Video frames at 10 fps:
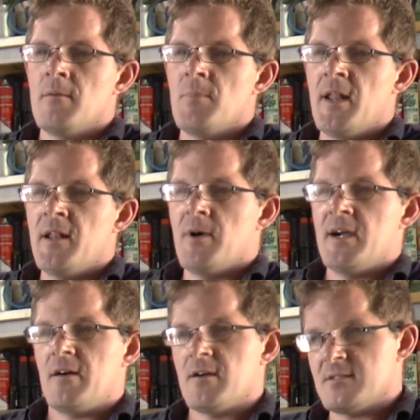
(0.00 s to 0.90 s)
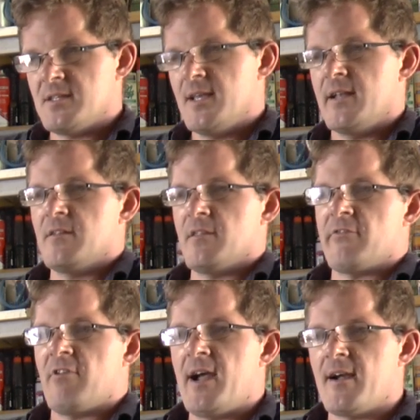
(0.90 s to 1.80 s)
But anyway, I got to the end of the
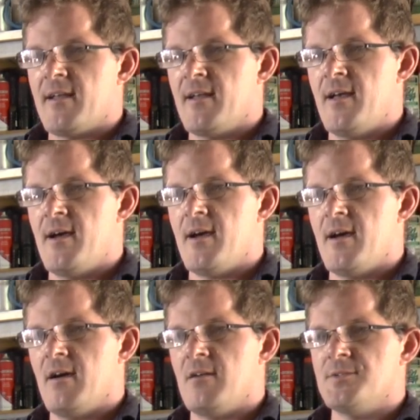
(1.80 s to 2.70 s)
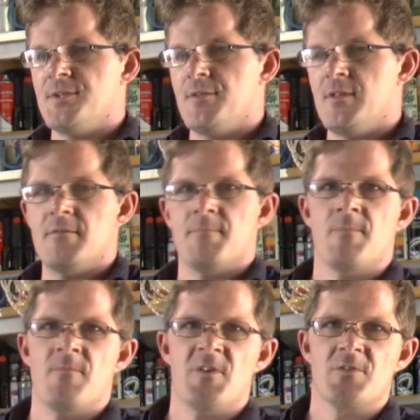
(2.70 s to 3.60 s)
track. I was on the
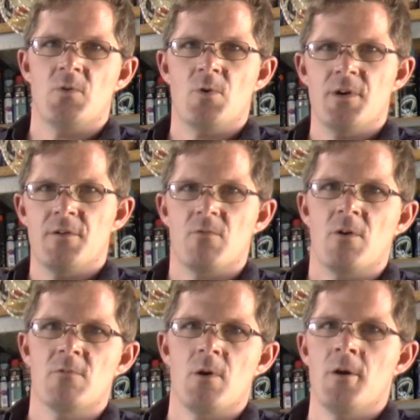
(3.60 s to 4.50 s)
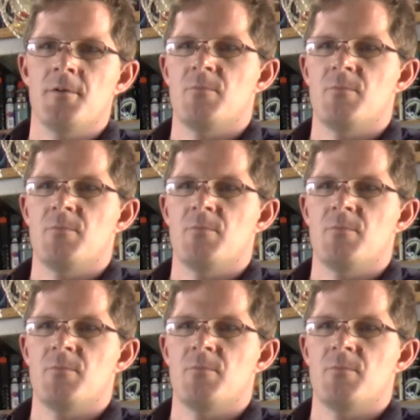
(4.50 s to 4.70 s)
Victoria Rock Road,